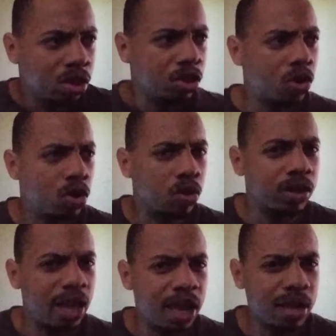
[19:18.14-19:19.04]
the whole
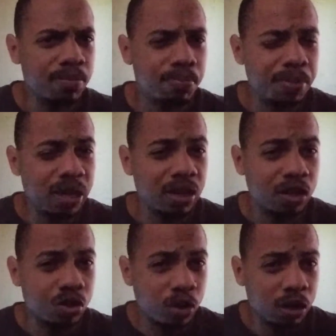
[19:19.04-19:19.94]
game being
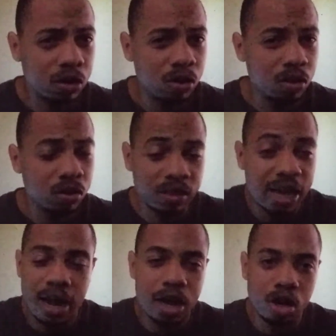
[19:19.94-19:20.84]
critical,
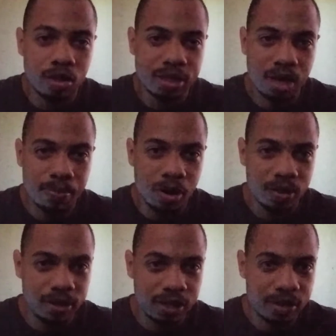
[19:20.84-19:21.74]
that I know that's not part
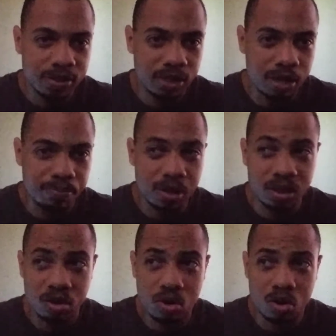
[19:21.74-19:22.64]
of the DLC,
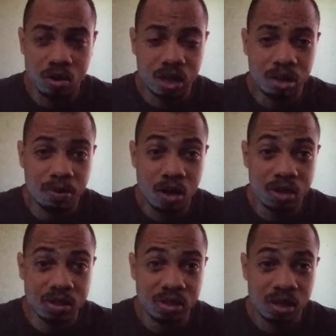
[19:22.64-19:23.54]
but the whole Kingdom
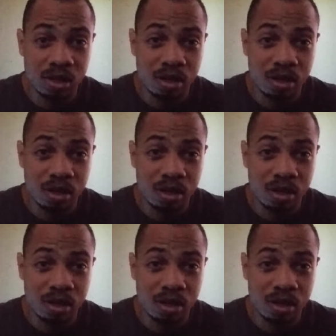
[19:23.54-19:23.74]
Hearts,